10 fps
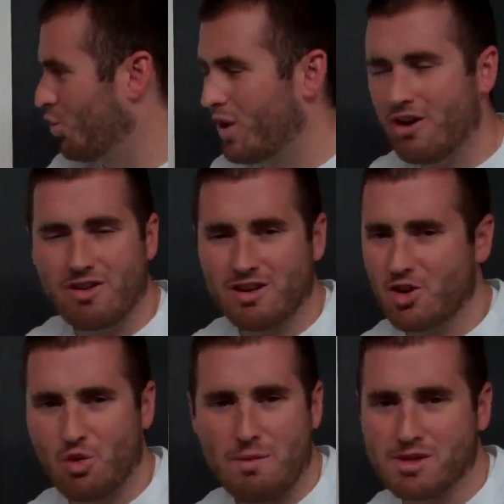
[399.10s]
weird and
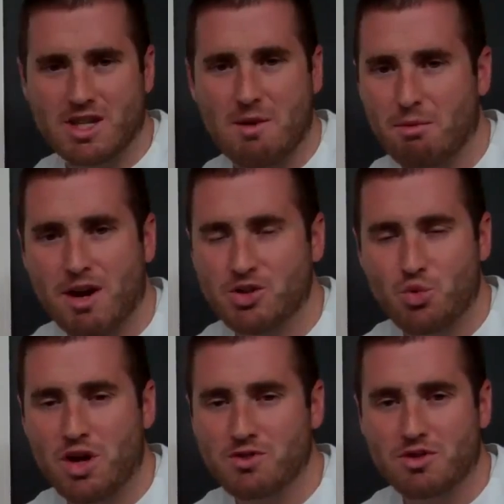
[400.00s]
corrupt this compromise
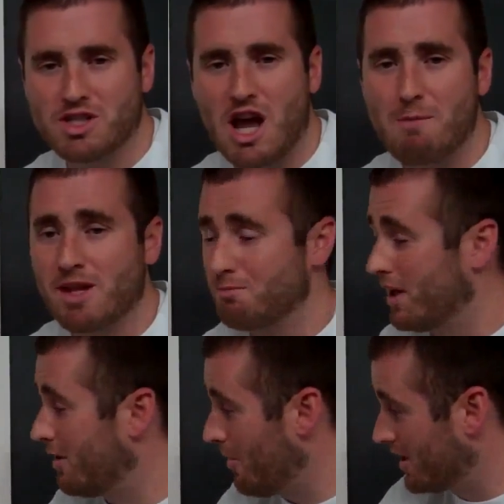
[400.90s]
was for the time in,
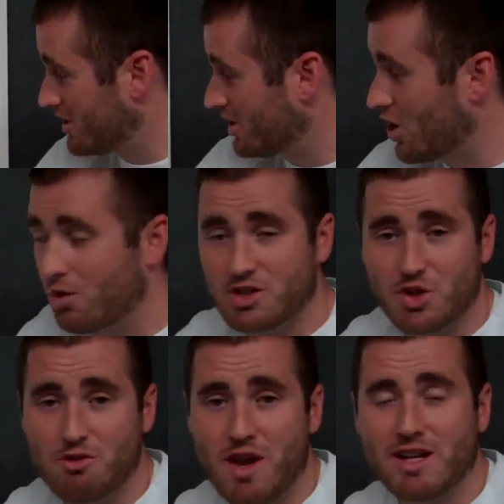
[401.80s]
but it did go
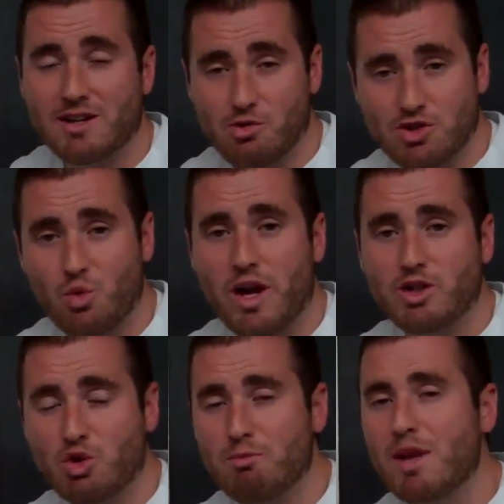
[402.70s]
into effect, and it was a way
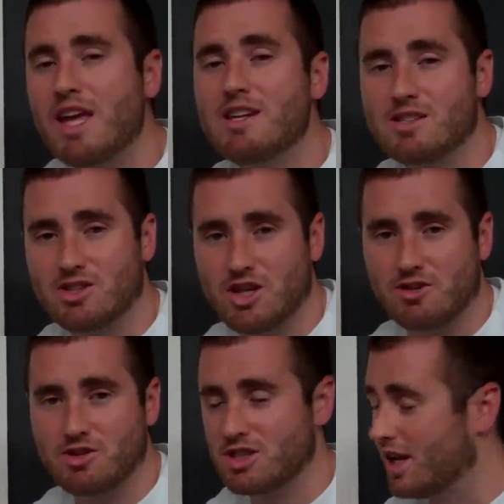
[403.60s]
to appease the
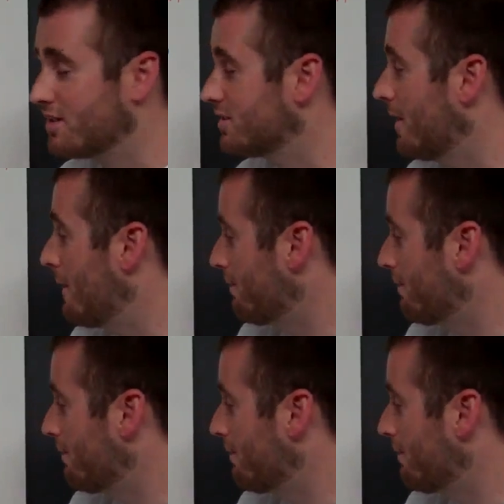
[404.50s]
southern states.